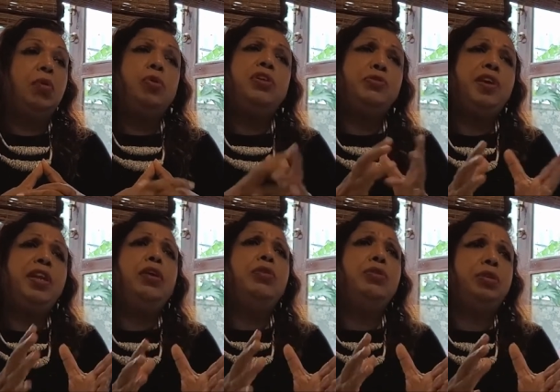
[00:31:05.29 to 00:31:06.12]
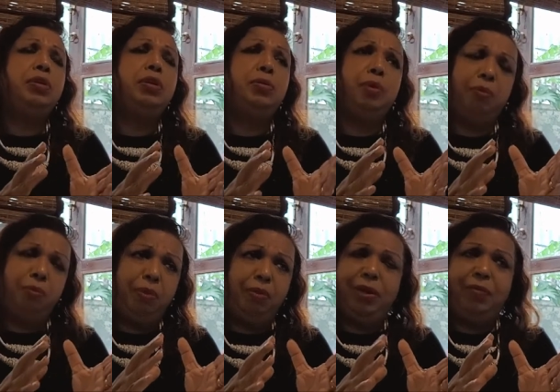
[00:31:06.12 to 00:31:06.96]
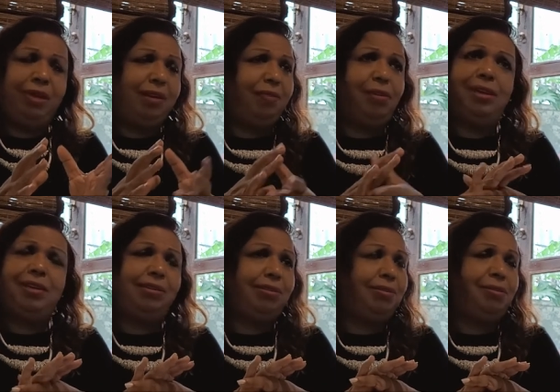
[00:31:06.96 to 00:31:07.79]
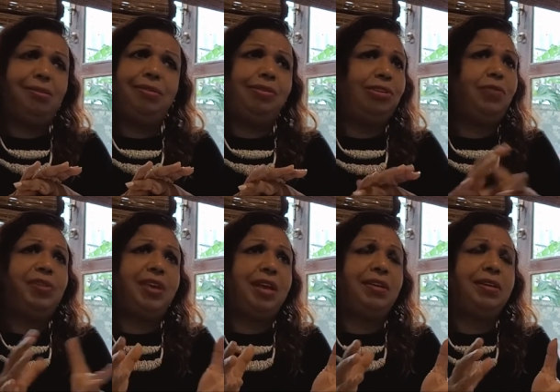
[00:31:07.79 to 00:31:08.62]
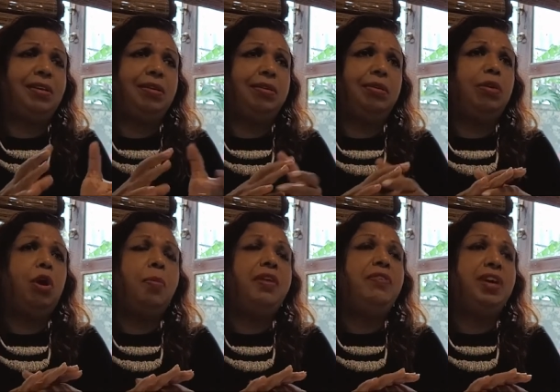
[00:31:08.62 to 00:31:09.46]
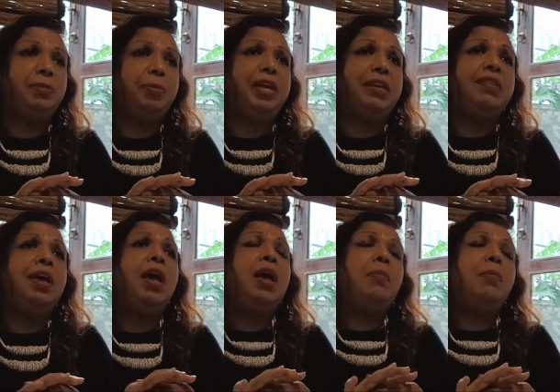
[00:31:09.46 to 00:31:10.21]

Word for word: who was very good when, when, when she was at her normal workplace,